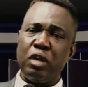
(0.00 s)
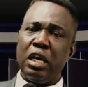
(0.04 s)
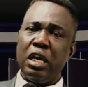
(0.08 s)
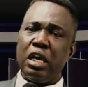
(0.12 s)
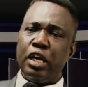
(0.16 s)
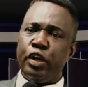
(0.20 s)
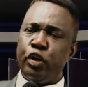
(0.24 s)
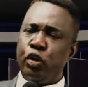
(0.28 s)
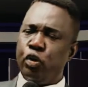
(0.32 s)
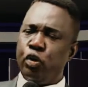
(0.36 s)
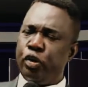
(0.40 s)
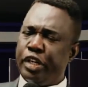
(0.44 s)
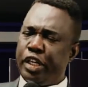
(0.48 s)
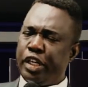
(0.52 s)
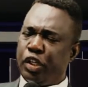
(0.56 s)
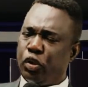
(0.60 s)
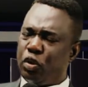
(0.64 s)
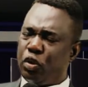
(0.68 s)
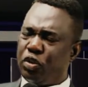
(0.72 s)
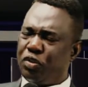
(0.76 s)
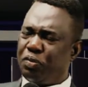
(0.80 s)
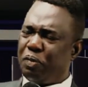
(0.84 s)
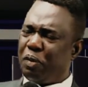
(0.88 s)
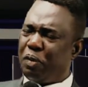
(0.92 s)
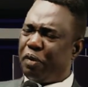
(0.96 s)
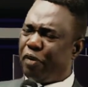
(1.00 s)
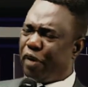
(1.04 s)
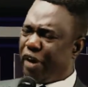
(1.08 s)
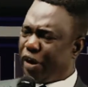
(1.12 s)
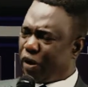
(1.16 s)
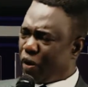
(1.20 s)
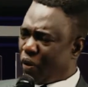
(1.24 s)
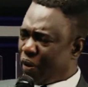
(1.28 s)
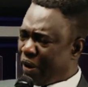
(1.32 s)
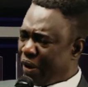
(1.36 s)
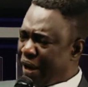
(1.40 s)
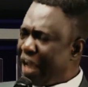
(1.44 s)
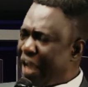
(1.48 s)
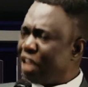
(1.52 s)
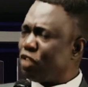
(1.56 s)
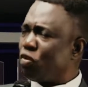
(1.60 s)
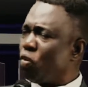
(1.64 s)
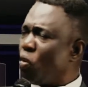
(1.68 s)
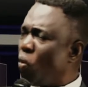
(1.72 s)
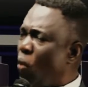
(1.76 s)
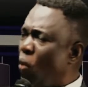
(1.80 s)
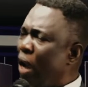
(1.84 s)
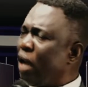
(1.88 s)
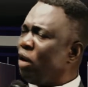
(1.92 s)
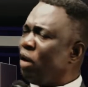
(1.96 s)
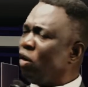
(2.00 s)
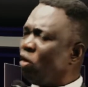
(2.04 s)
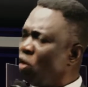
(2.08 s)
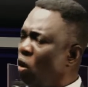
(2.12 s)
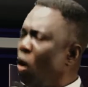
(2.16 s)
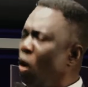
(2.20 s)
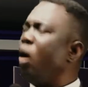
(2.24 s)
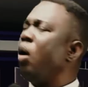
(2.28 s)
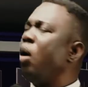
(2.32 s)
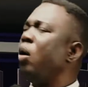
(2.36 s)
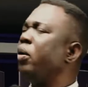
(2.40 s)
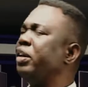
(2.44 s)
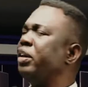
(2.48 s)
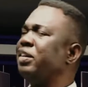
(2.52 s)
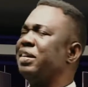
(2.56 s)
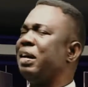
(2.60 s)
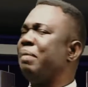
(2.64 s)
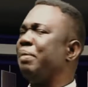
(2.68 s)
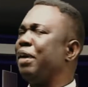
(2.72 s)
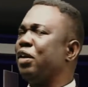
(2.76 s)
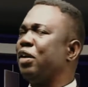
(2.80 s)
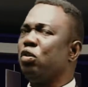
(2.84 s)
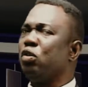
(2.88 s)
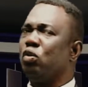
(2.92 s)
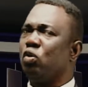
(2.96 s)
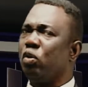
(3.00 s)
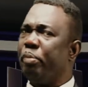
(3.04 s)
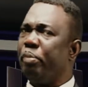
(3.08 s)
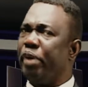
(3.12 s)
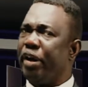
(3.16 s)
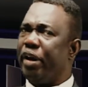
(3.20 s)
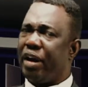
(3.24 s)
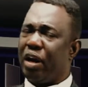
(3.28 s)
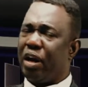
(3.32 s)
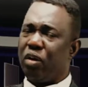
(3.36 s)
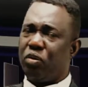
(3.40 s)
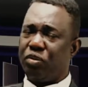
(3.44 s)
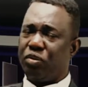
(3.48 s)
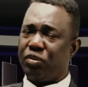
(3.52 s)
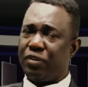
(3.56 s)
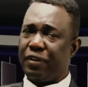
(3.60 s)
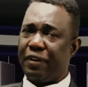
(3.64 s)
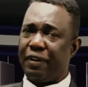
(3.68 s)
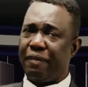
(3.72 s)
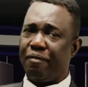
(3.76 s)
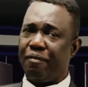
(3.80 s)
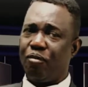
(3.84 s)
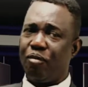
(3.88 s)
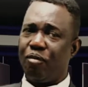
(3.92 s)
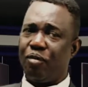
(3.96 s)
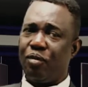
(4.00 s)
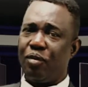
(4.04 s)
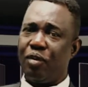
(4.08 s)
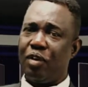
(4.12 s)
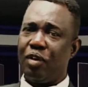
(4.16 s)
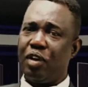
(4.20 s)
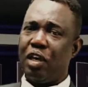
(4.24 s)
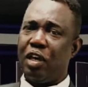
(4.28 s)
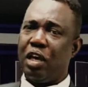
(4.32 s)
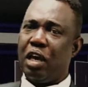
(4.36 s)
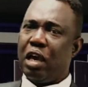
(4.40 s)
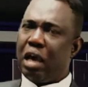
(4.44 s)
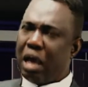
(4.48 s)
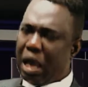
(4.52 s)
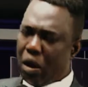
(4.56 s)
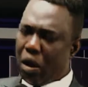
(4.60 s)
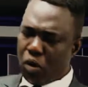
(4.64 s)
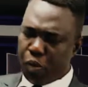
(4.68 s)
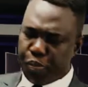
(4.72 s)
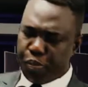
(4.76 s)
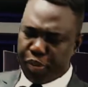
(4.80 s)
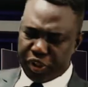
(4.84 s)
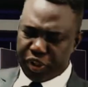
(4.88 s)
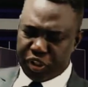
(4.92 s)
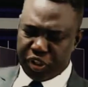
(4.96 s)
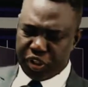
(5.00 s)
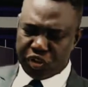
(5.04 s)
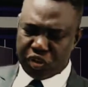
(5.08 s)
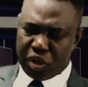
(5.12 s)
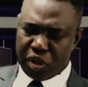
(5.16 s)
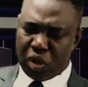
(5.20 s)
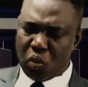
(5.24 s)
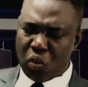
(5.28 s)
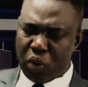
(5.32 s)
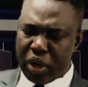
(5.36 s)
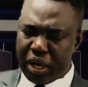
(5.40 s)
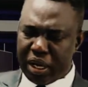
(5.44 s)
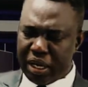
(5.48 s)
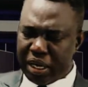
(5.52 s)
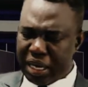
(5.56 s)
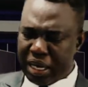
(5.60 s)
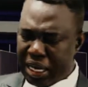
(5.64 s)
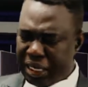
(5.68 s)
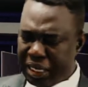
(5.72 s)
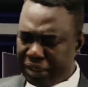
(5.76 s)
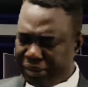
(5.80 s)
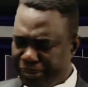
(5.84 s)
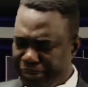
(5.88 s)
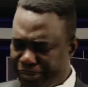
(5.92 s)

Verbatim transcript: You need to recognize when God is about to do miracles. I was preaching somewhere and